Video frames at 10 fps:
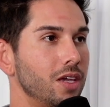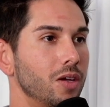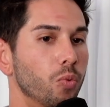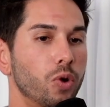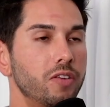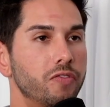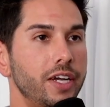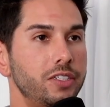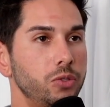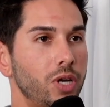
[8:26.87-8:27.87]
What
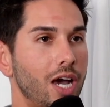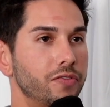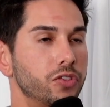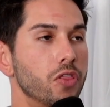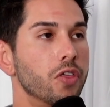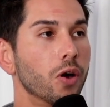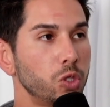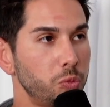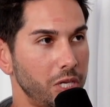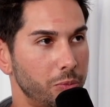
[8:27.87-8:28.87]
advice do you have to those
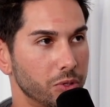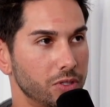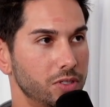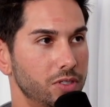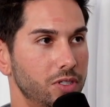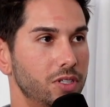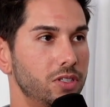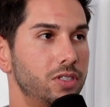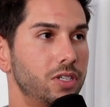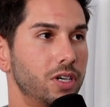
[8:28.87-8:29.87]
people
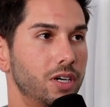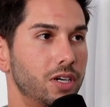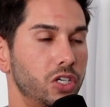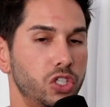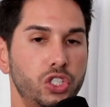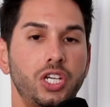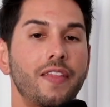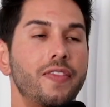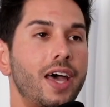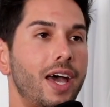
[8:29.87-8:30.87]
to
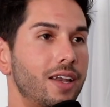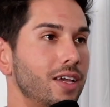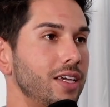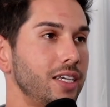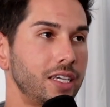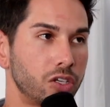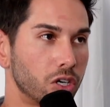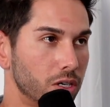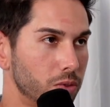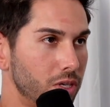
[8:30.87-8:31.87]
shed that
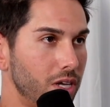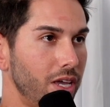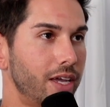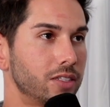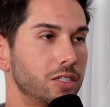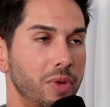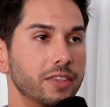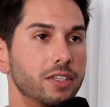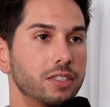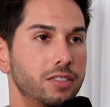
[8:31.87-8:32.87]
ego and to make
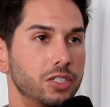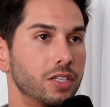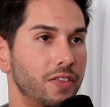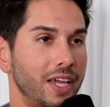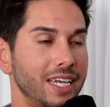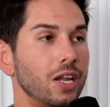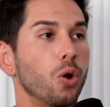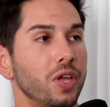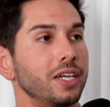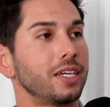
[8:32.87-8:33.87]
the decision that they know
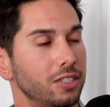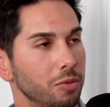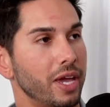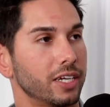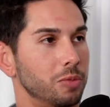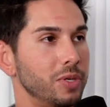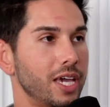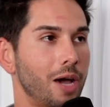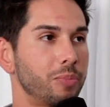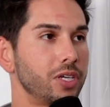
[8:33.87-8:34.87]
they need to make to be
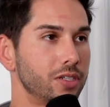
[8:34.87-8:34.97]
happy?